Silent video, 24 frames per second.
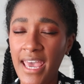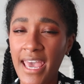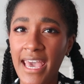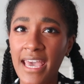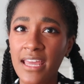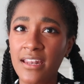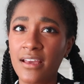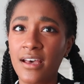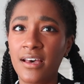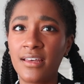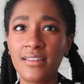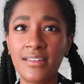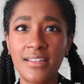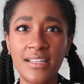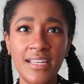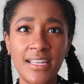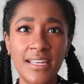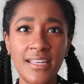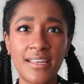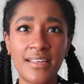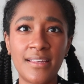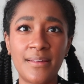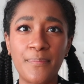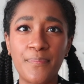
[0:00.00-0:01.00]
And
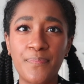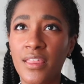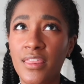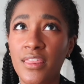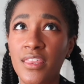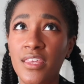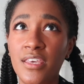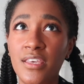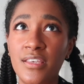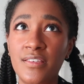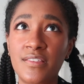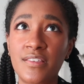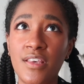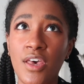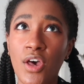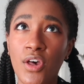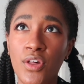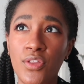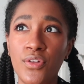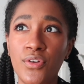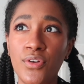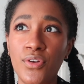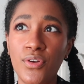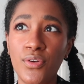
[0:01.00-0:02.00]
unlike this
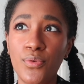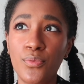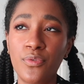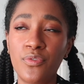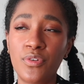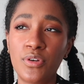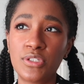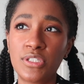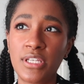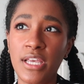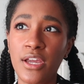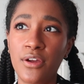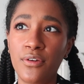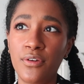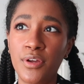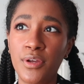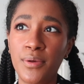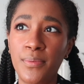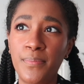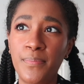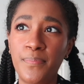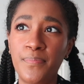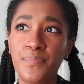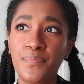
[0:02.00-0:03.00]
other reverse
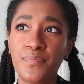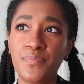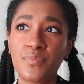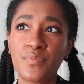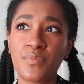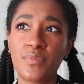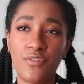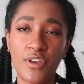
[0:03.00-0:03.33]
harem